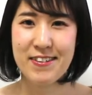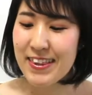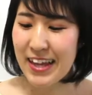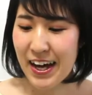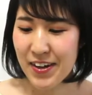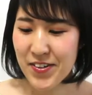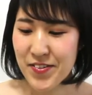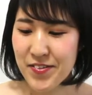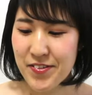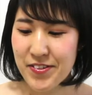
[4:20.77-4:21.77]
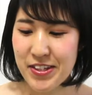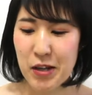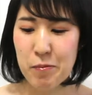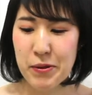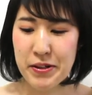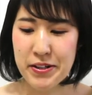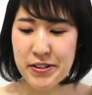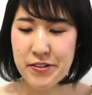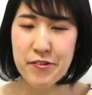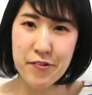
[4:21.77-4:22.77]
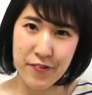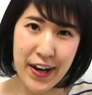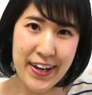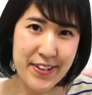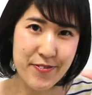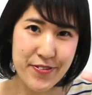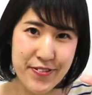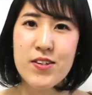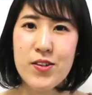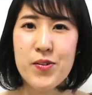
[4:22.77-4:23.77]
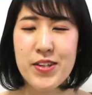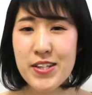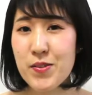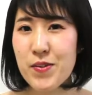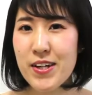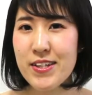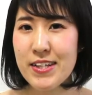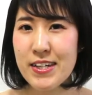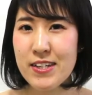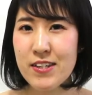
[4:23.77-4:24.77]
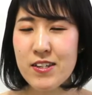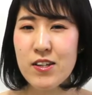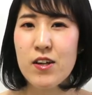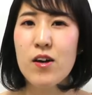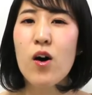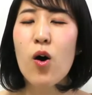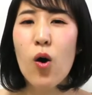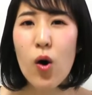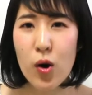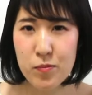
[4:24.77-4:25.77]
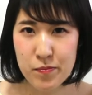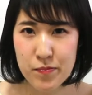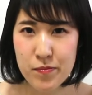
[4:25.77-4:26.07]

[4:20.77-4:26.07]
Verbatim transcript: Now, number five. So this one is hon.